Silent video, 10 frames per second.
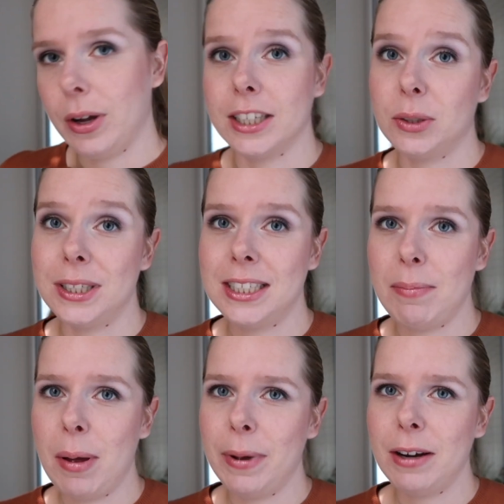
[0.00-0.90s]
okay, so I
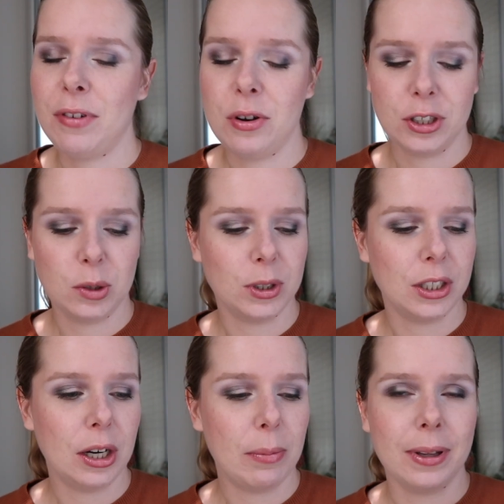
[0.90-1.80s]
said my main focus was
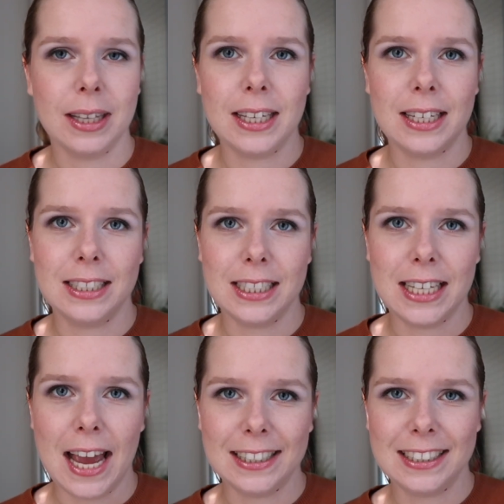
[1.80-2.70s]
gonna be
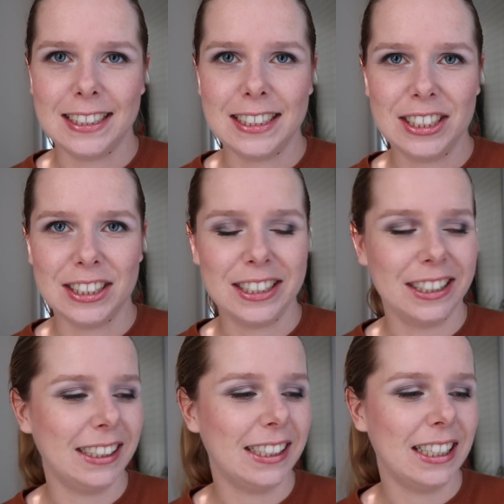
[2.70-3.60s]
the Essie
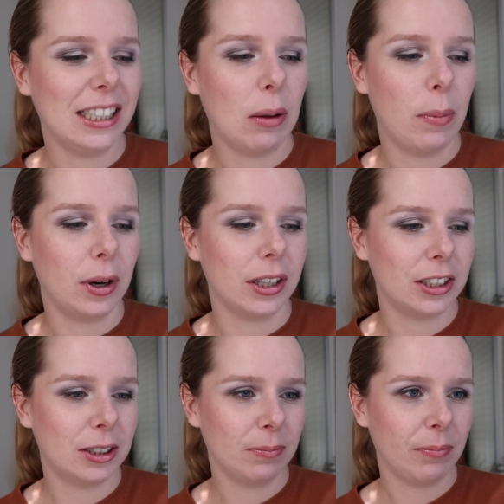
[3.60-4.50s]
Chinchilly Nail
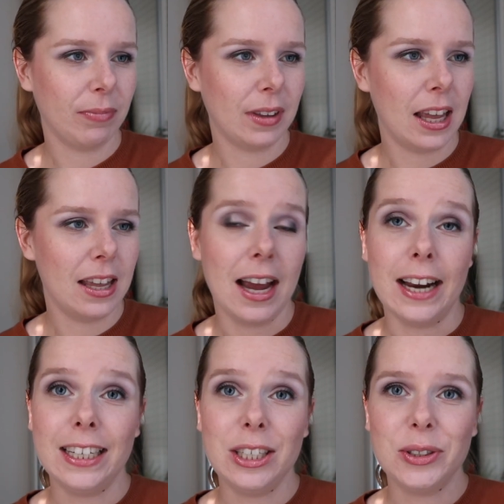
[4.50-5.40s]
Polish.
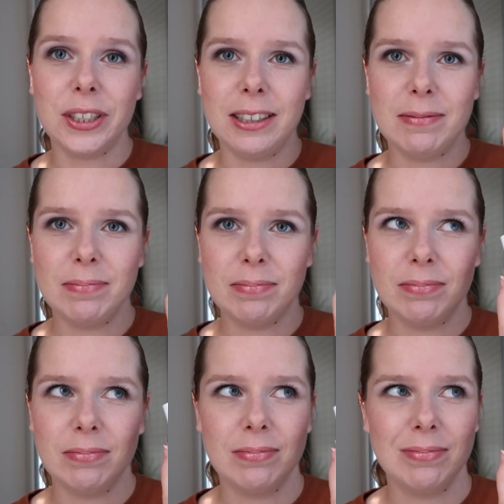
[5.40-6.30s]
I did use it
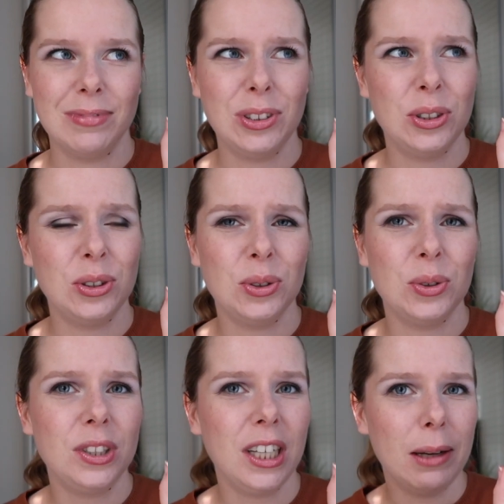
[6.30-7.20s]

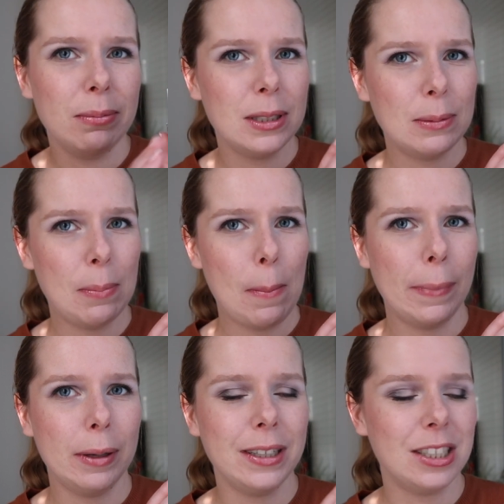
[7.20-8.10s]
two times,
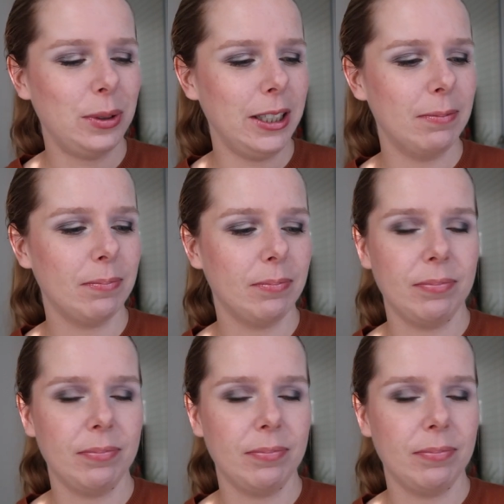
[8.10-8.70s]
maybe three,